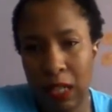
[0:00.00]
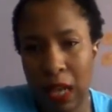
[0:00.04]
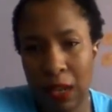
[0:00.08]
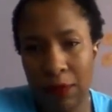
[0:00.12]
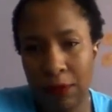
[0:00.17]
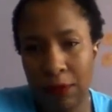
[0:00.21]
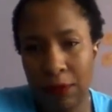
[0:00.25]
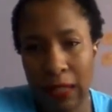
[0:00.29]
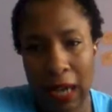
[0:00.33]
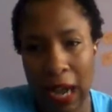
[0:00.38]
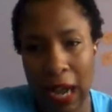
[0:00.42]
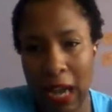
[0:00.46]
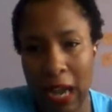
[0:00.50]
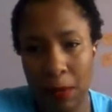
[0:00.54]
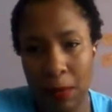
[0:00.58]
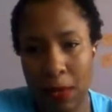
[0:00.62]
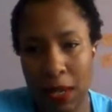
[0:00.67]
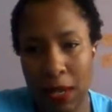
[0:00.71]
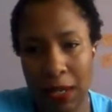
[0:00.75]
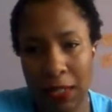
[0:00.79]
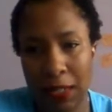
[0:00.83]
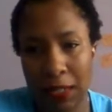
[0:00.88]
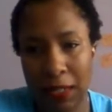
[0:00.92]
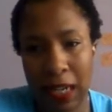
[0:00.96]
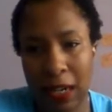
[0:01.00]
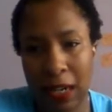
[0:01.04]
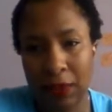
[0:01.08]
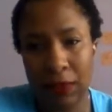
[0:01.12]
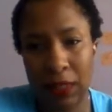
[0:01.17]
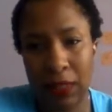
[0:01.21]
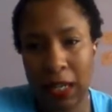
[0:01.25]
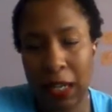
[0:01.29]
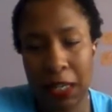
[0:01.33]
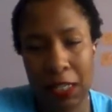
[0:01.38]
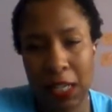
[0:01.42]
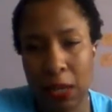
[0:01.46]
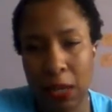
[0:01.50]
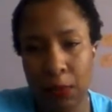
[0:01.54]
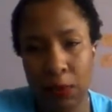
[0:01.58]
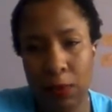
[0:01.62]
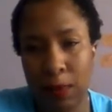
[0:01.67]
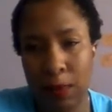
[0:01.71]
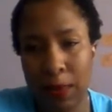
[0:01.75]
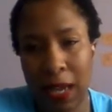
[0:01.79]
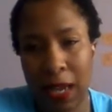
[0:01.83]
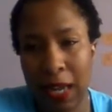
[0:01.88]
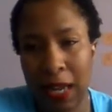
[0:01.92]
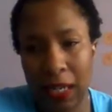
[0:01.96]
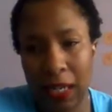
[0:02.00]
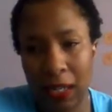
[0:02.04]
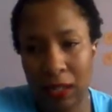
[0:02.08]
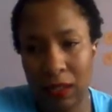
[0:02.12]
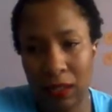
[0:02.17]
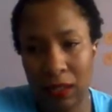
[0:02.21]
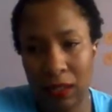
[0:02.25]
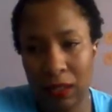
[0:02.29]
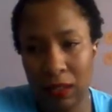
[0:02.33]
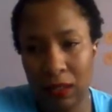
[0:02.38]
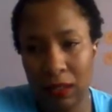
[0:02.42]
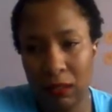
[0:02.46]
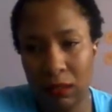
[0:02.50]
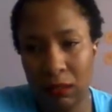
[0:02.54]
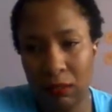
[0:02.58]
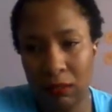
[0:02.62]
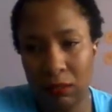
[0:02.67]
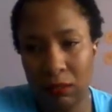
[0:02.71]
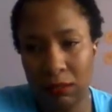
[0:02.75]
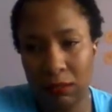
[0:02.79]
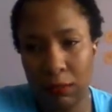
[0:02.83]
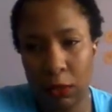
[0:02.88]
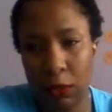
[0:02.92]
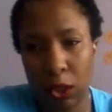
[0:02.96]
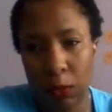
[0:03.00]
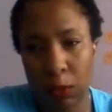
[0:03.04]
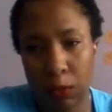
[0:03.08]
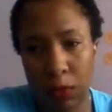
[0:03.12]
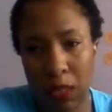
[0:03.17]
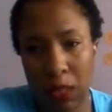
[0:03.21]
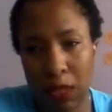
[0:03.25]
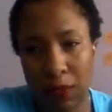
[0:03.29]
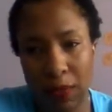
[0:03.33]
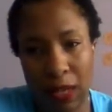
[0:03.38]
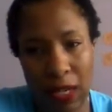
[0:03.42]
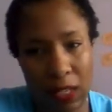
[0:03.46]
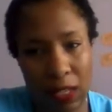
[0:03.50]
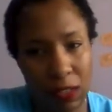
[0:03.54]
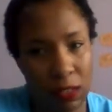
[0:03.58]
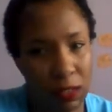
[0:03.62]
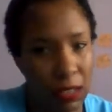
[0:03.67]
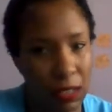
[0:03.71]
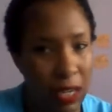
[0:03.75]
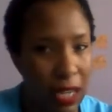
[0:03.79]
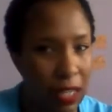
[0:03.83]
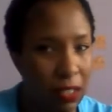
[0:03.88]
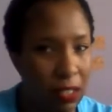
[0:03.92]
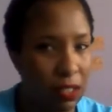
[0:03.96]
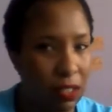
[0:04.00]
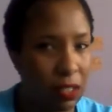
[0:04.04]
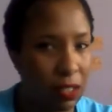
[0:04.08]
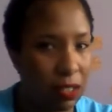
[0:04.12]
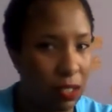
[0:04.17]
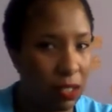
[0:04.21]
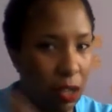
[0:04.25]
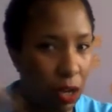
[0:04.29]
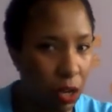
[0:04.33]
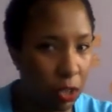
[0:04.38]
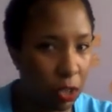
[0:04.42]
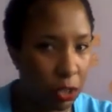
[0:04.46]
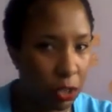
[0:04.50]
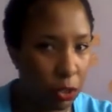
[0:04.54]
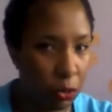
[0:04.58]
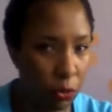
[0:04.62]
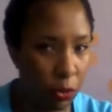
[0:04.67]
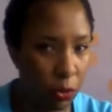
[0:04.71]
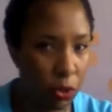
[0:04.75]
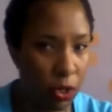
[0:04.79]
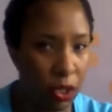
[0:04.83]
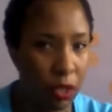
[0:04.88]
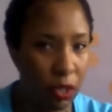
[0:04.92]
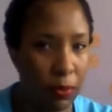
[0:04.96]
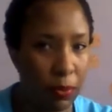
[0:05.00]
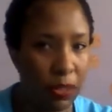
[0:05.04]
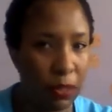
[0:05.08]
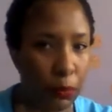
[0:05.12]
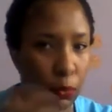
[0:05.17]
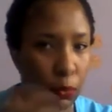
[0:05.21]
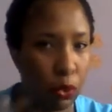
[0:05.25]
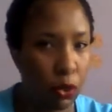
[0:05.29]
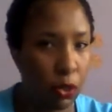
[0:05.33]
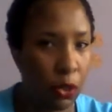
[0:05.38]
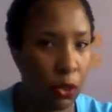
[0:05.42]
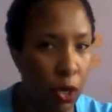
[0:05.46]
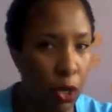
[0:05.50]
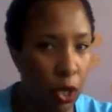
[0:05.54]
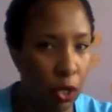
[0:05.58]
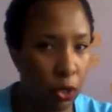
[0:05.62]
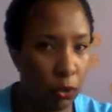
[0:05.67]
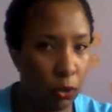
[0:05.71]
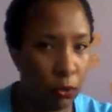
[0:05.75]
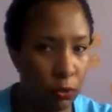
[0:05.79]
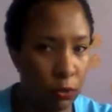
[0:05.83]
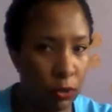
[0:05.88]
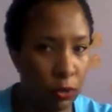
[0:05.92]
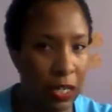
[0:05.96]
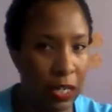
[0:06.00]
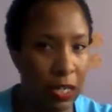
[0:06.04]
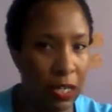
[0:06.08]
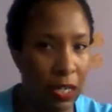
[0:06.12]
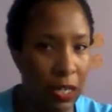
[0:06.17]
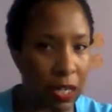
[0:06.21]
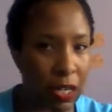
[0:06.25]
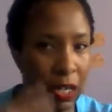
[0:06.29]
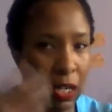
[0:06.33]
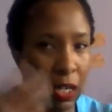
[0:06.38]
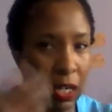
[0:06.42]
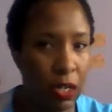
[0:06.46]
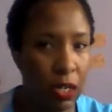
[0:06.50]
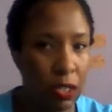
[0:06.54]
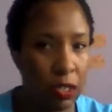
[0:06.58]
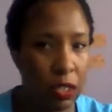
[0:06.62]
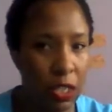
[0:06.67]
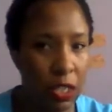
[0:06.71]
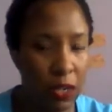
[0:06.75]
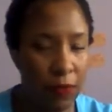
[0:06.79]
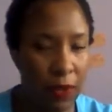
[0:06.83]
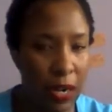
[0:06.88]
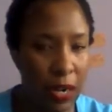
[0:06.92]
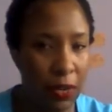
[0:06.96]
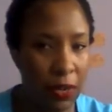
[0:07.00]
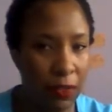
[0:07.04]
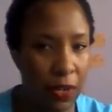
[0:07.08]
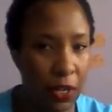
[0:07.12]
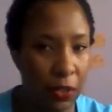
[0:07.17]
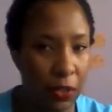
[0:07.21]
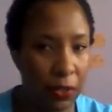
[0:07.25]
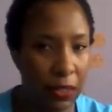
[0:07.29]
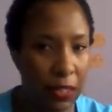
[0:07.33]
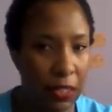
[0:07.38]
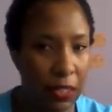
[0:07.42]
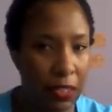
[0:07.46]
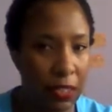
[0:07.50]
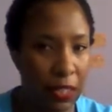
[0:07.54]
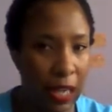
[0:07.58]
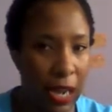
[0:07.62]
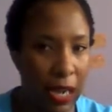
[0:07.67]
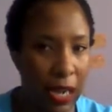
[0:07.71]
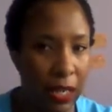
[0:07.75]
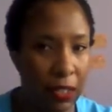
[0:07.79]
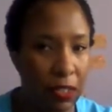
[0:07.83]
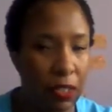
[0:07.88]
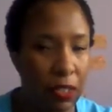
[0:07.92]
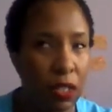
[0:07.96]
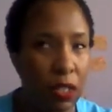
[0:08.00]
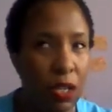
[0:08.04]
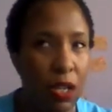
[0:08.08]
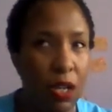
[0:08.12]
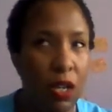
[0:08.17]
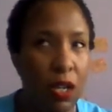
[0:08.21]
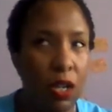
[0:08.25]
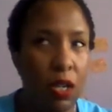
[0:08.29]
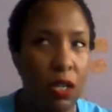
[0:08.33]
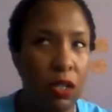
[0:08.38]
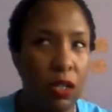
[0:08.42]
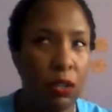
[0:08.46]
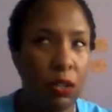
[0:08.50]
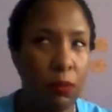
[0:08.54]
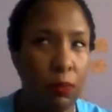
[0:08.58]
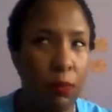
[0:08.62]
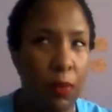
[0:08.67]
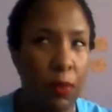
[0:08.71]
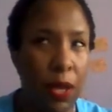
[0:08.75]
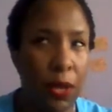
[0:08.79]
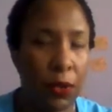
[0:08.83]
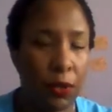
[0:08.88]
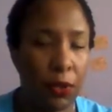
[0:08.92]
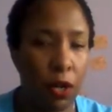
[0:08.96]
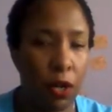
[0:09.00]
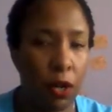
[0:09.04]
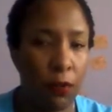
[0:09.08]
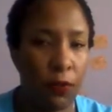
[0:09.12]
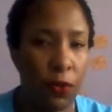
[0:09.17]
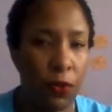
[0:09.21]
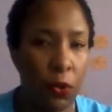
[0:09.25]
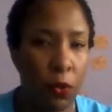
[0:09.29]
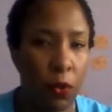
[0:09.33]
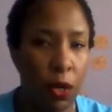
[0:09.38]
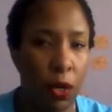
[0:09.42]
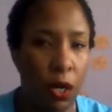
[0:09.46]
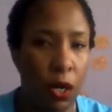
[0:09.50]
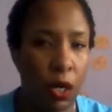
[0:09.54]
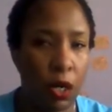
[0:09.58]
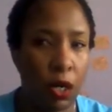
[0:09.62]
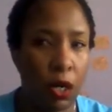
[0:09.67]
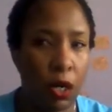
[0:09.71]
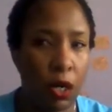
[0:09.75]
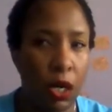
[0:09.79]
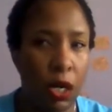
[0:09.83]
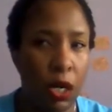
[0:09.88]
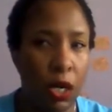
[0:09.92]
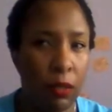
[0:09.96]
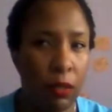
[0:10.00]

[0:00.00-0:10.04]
I forgot about it, and I realized I would be getting multiple dividends. So that's also good. But the more you own in dividend yielding stocks, the better off you are.